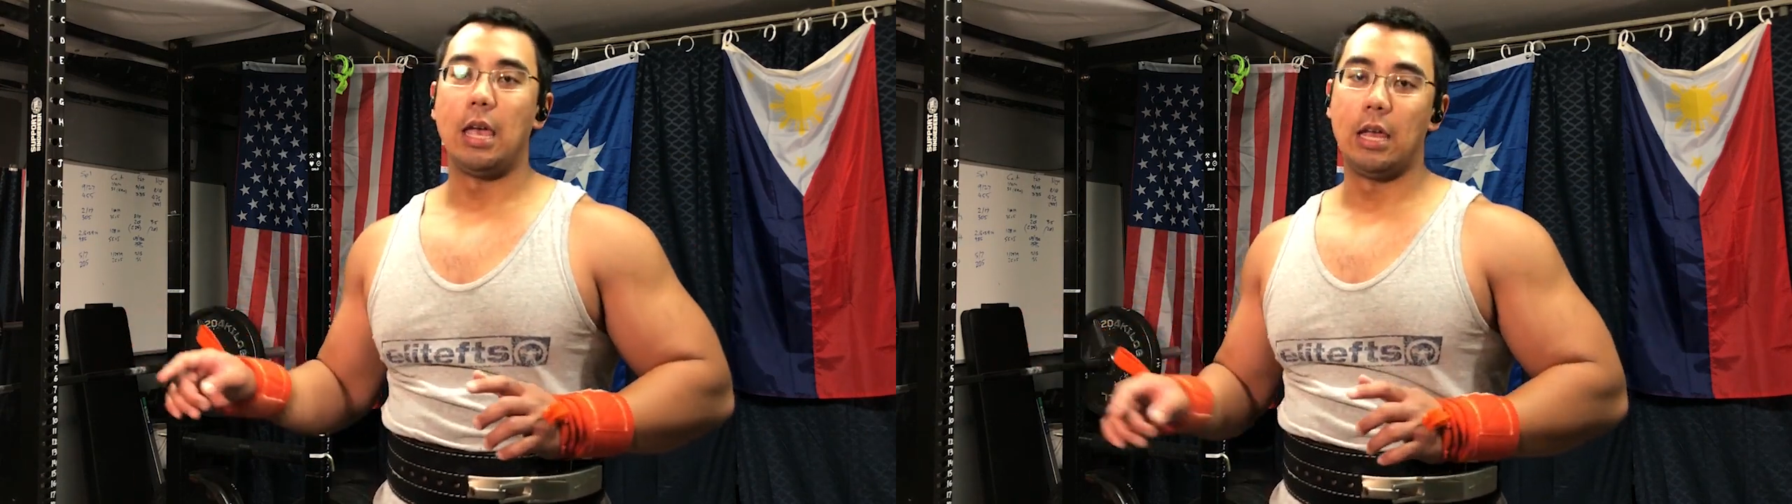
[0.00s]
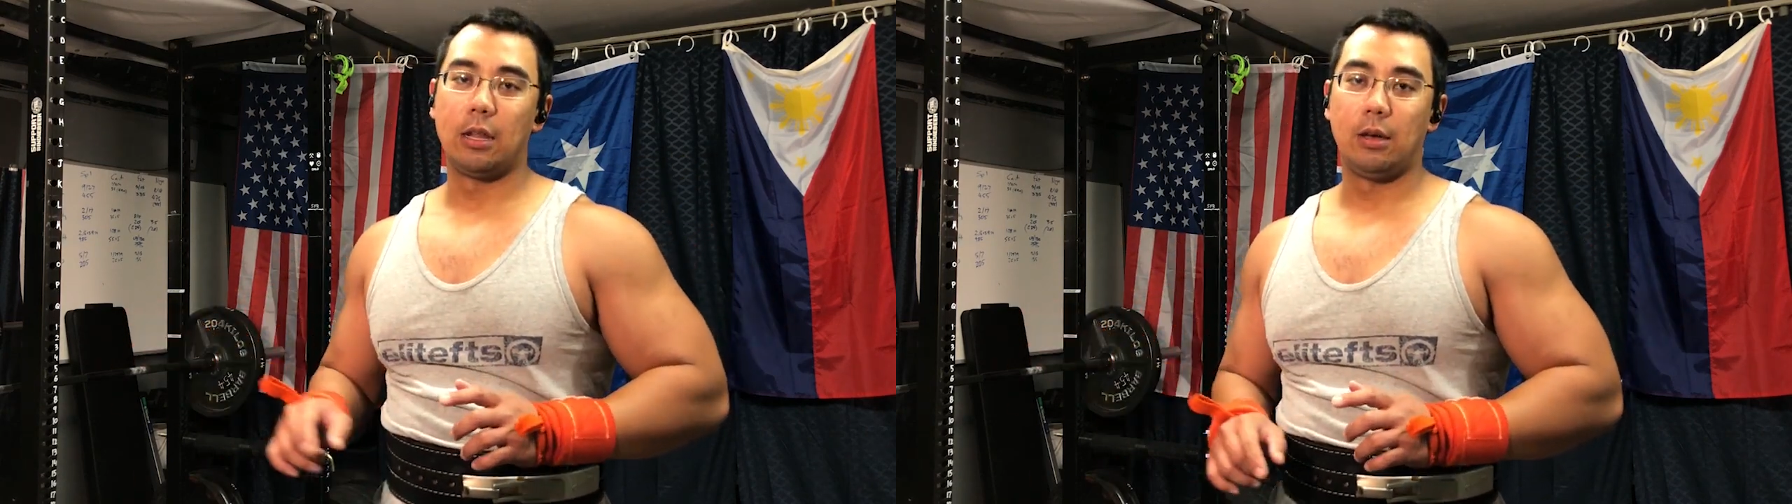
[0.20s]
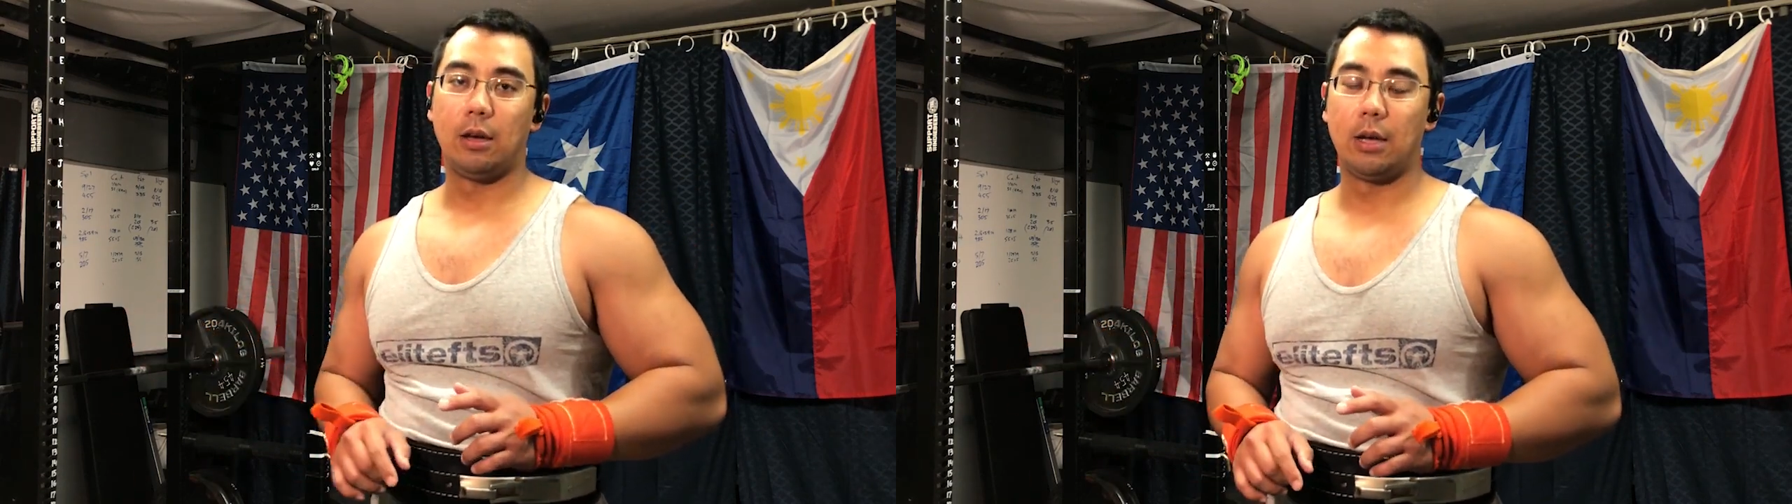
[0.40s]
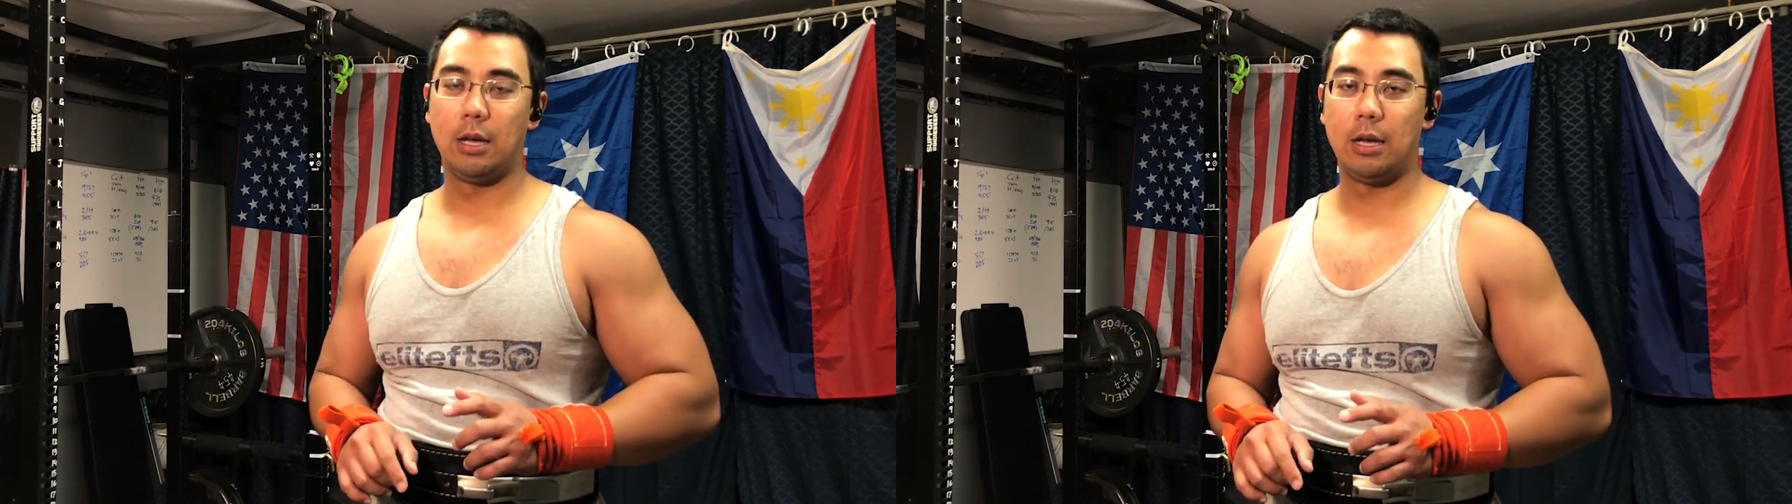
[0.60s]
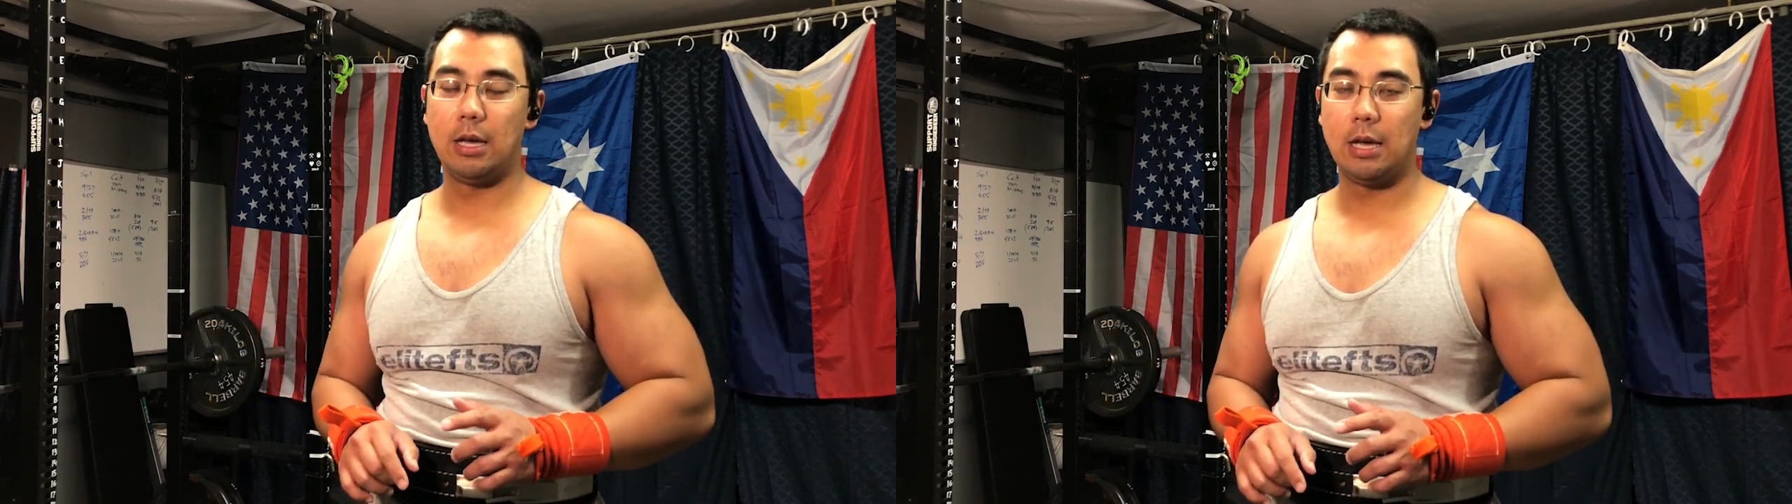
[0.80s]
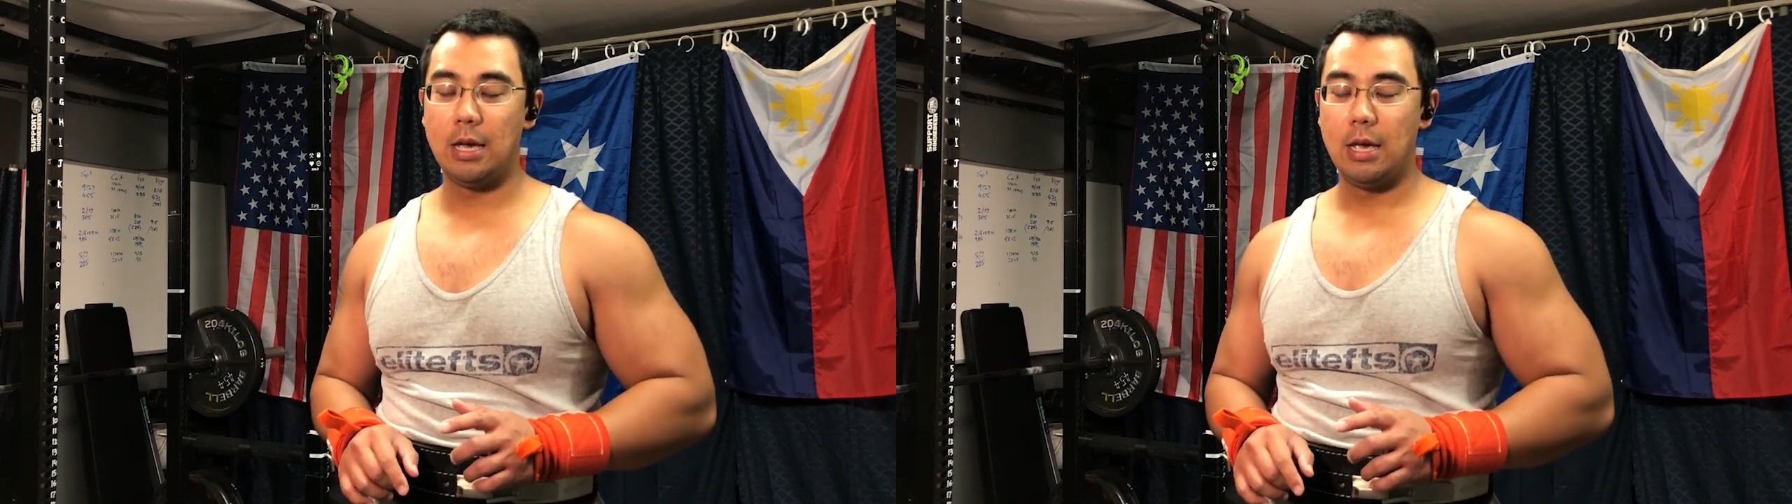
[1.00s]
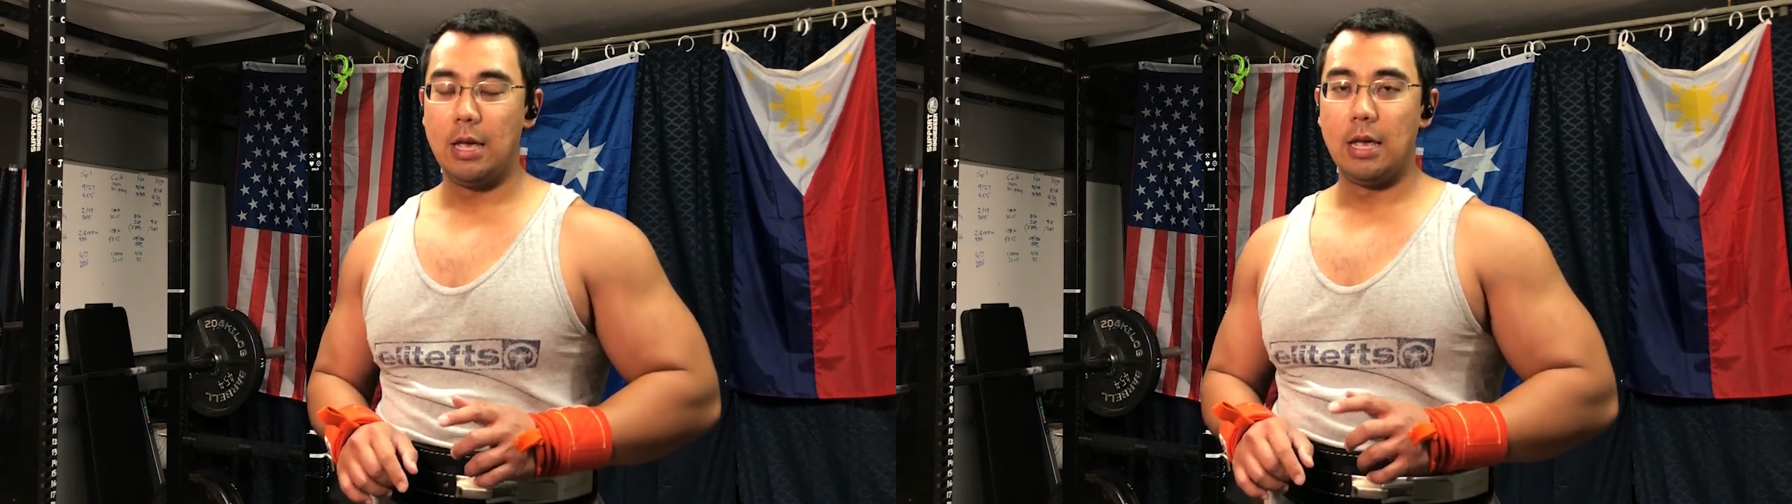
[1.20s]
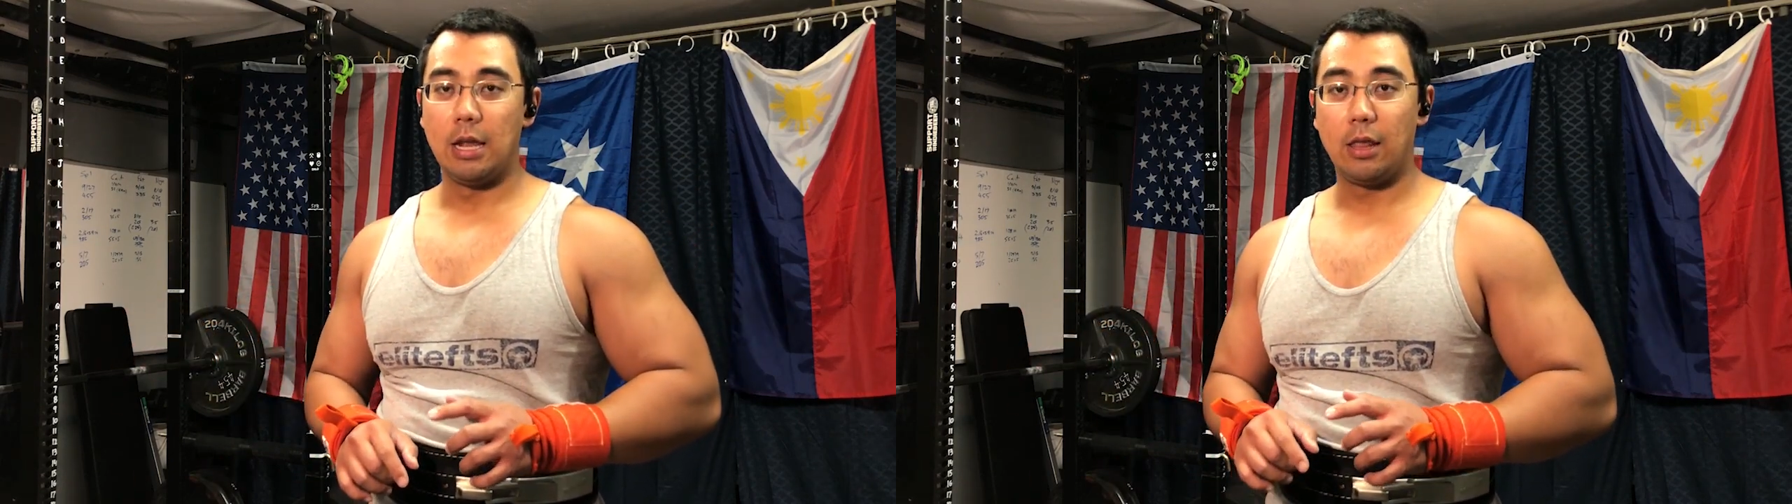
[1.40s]
into
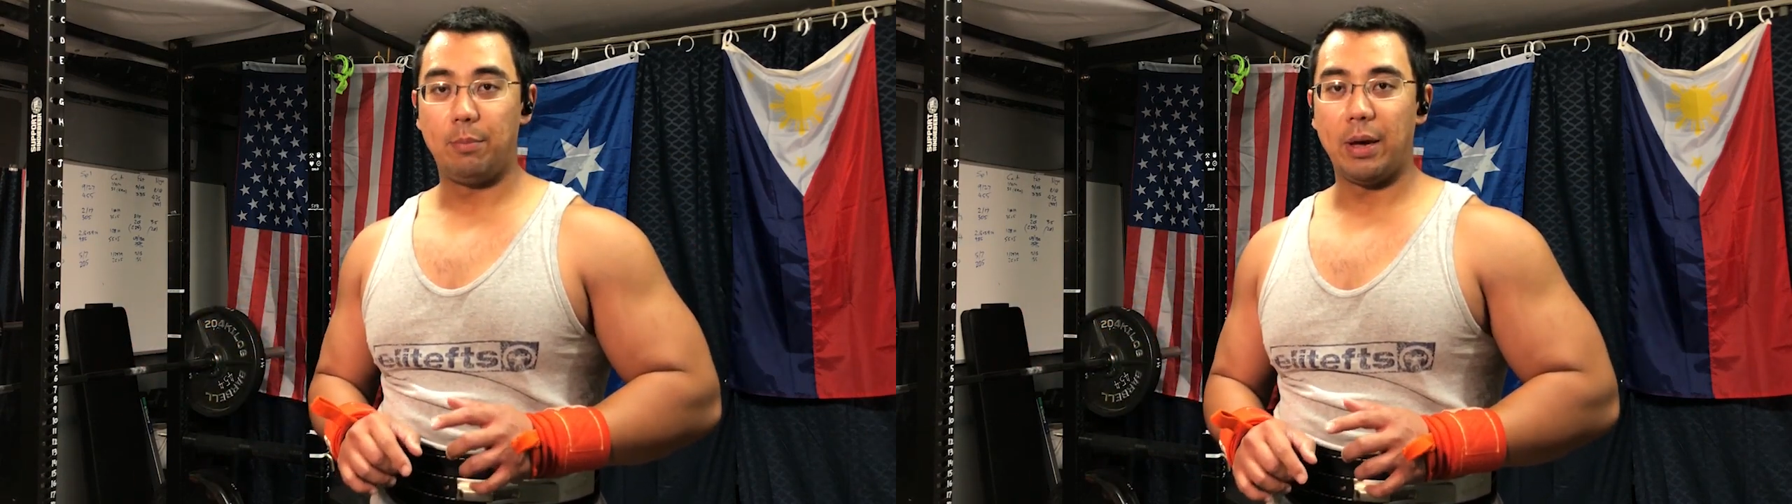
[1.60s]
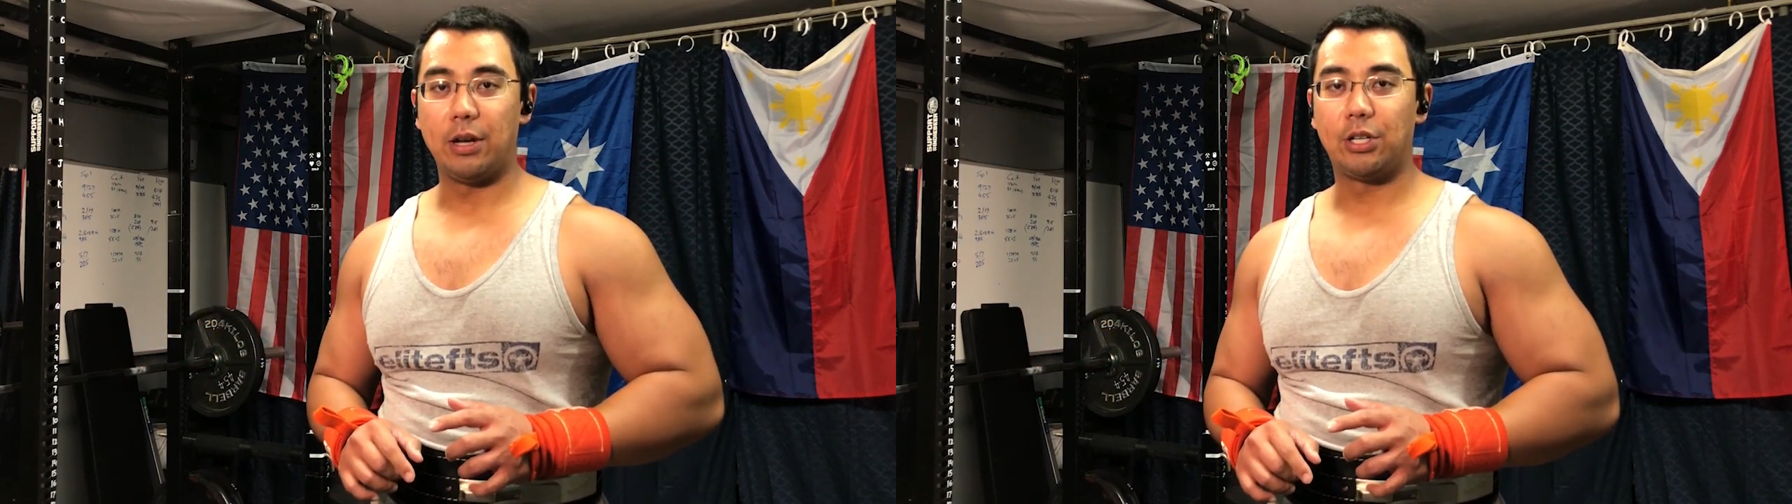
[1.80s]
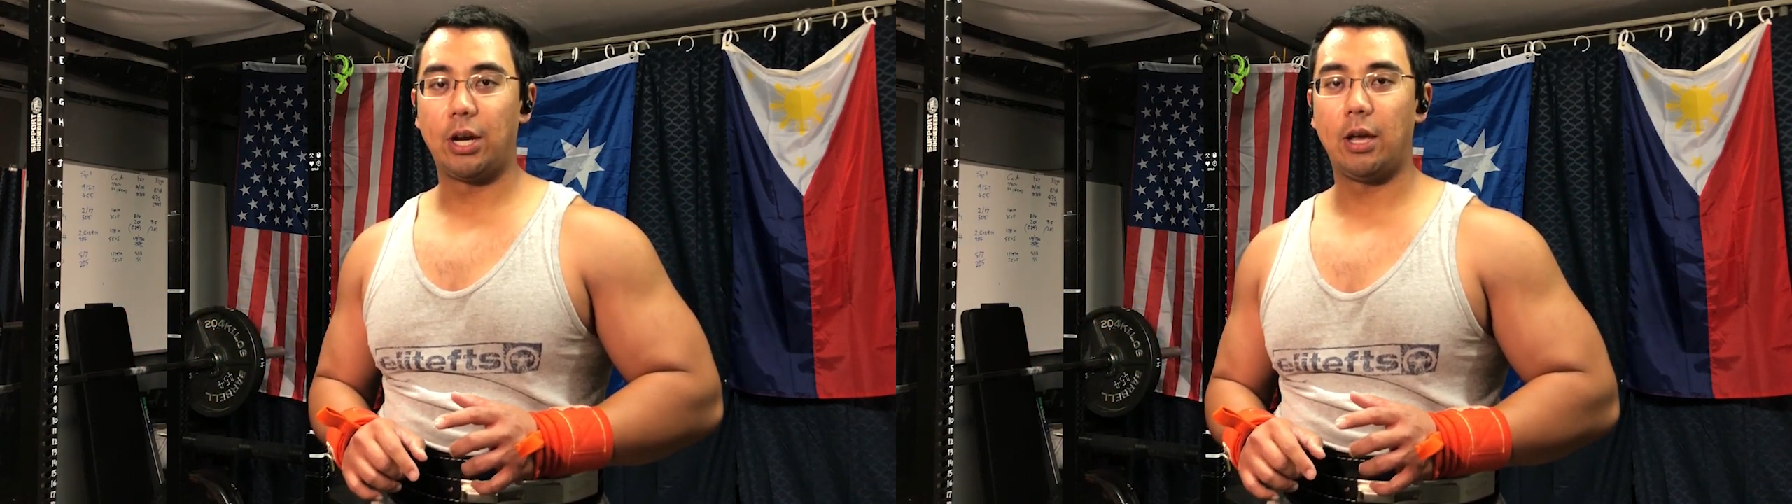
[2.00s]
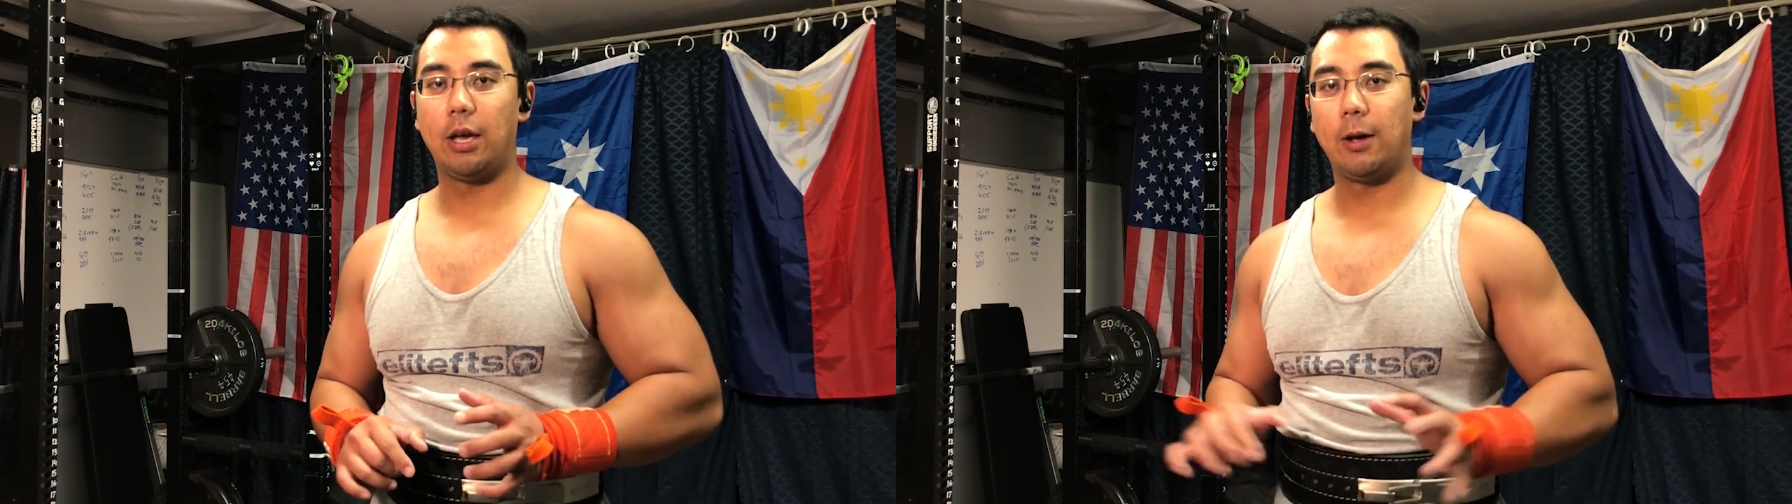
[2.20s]
the bench,